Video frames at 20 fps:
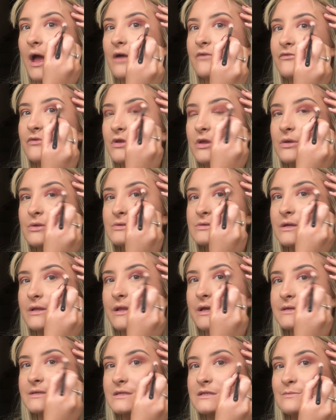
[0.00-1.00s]
ever use
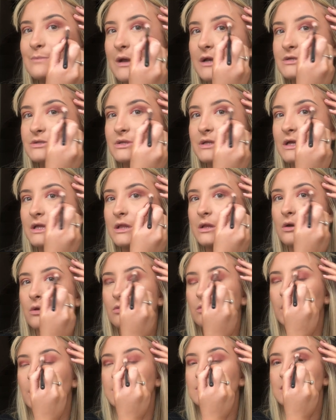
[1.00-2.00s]
glitters, especially in the
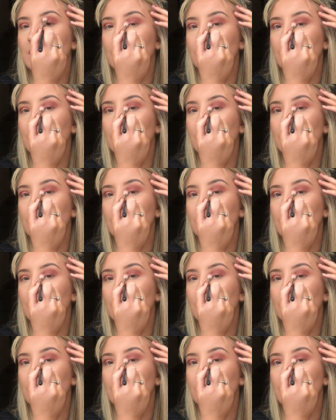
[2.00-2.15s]
crease.